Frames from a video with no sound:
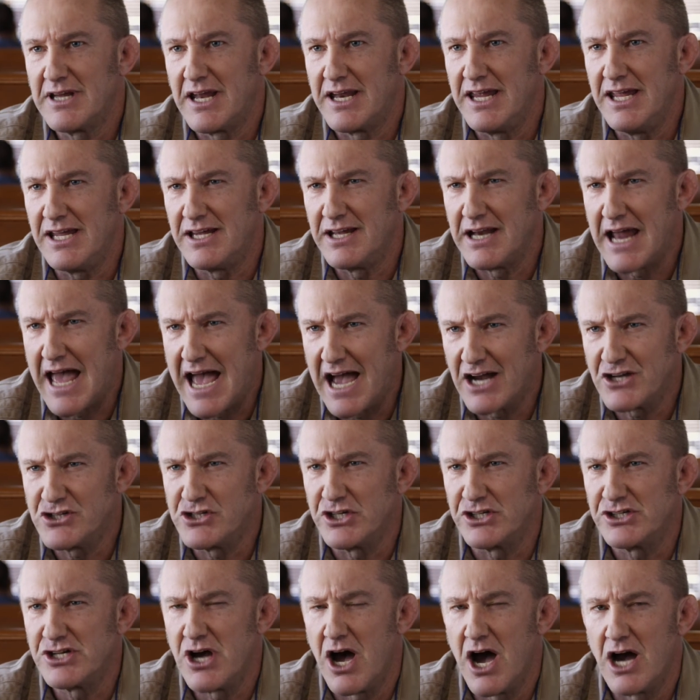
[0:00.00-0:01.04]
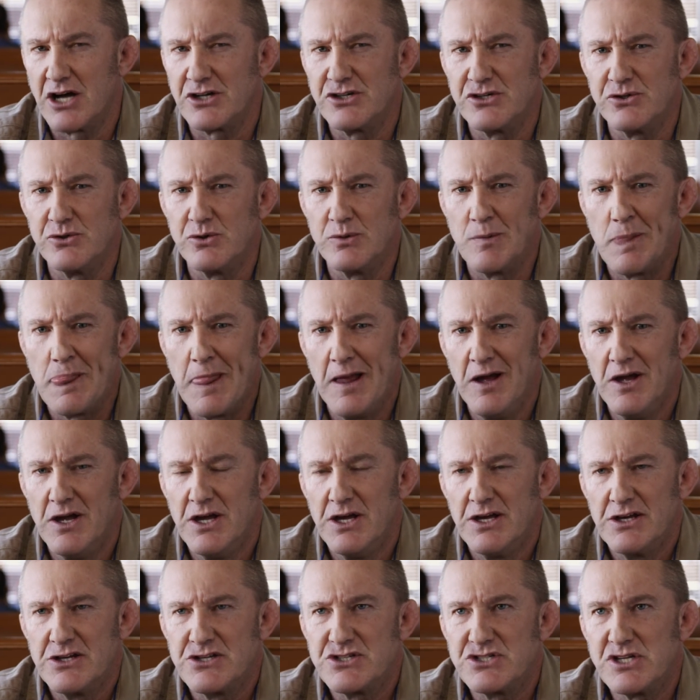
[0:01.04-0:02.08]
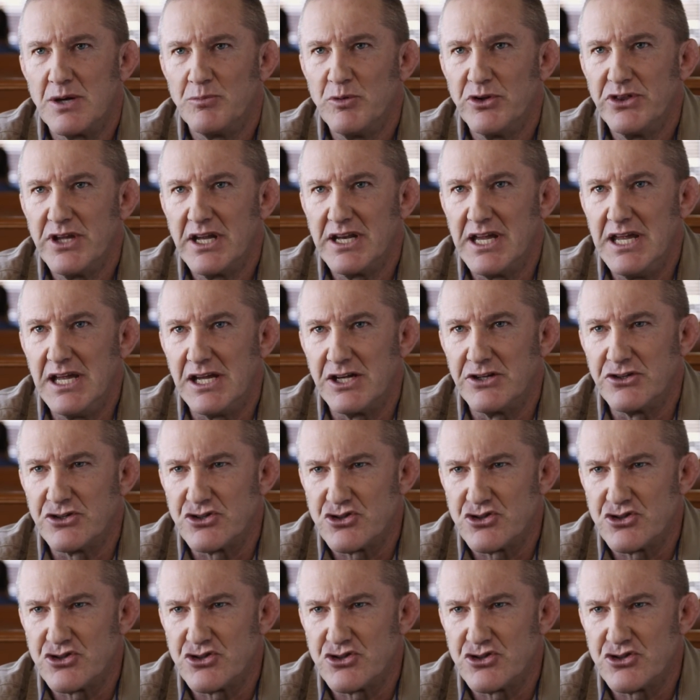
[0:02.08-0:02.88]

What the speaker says: that he can actually talk to, someone that he can